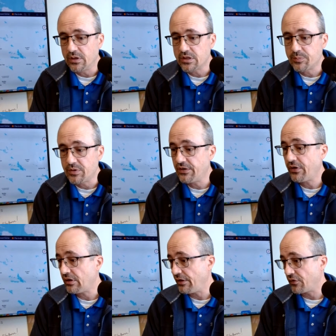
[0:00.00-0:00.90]

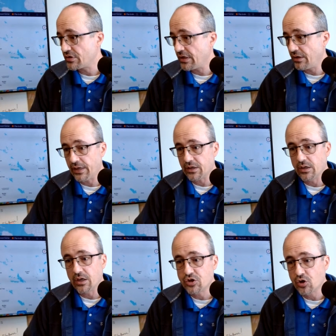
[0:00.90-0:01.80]
specifically for, say, like
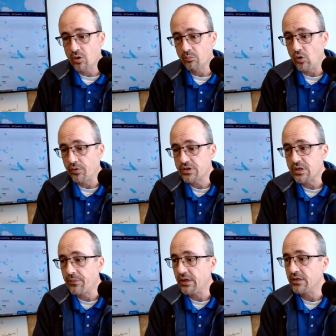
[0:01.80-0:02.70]
a term loan or
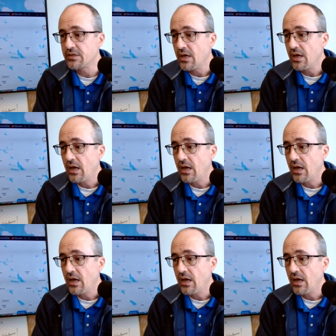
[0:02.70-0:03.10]
something is